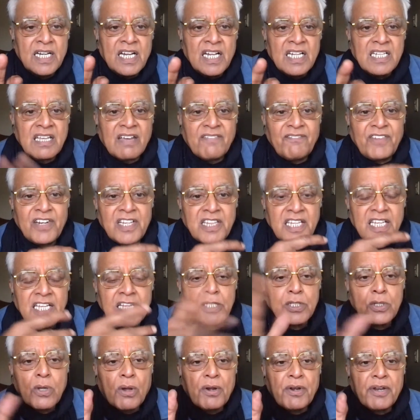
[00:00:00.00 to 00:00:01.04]
Everything is
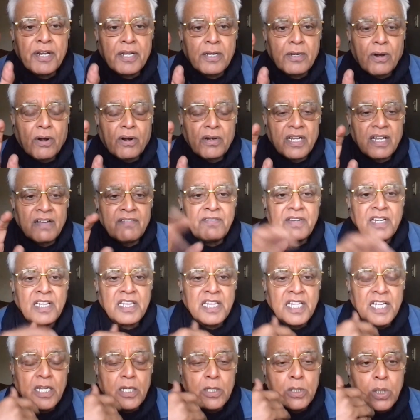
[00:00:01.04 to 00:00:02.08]
on record.
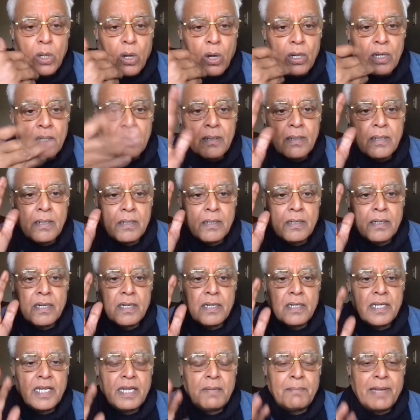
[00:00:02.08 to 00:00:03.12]
Everything is on
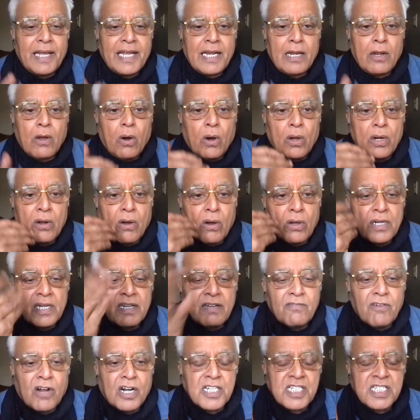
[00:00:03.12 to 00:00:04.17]
email or on
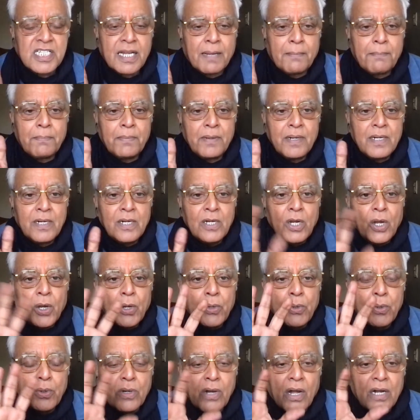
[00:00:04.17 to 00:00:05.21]
WhatsApp.
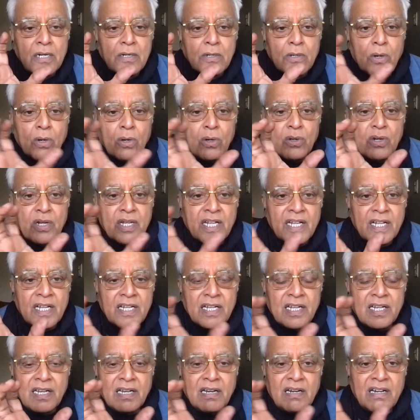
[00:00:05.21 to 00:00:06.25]
You can't go
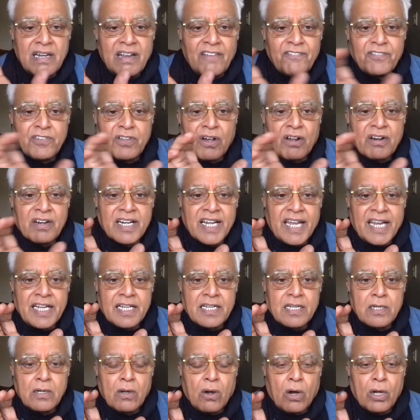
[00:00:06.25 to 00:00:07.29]
left or right,
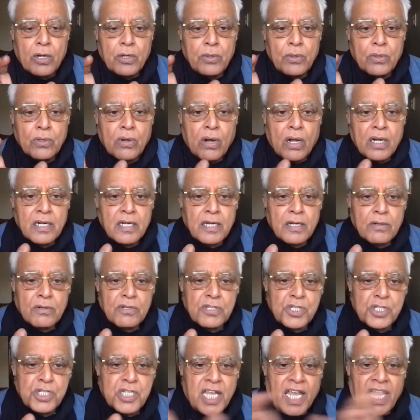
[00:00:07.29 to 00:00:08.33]
or you can't,
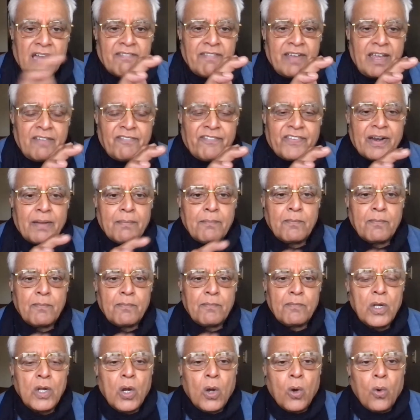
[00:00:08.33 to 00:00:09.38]
stay away from
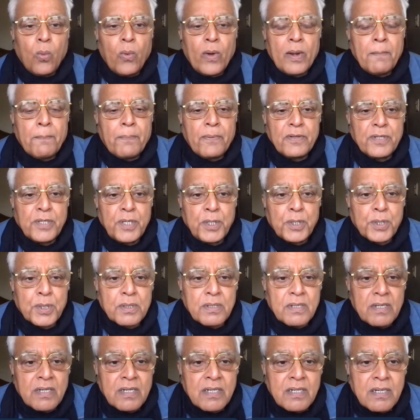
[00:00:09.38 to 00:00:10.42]
one position.
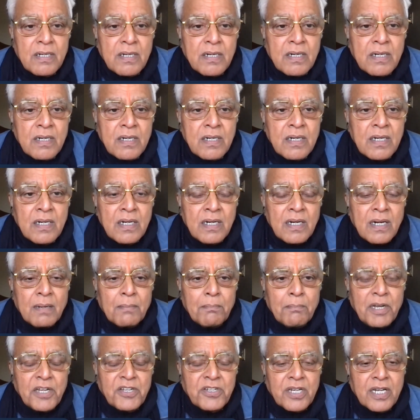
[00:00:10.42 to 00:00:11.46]

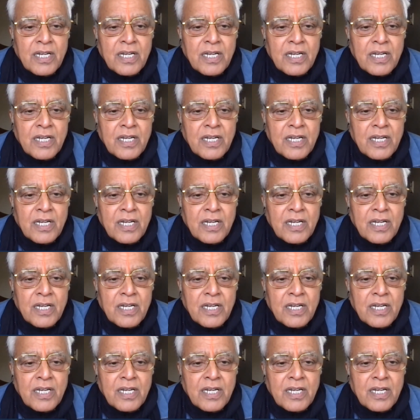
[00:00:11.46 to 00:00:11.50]
Mr.